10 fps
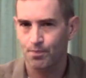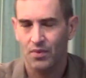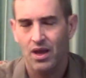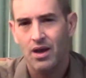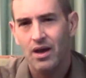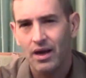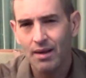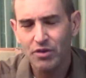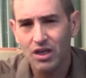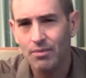And I'm
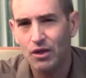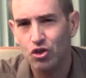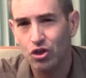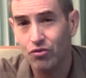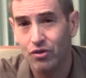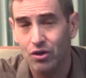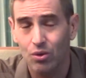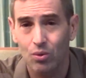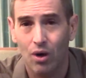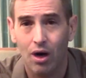talking about children
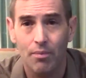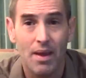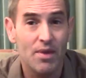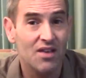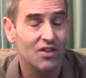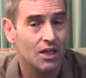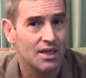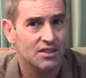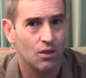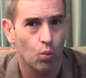who are maybe even
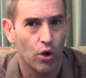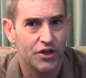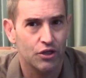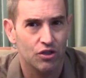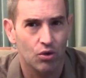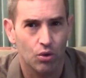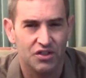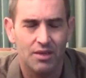less than 1 year old.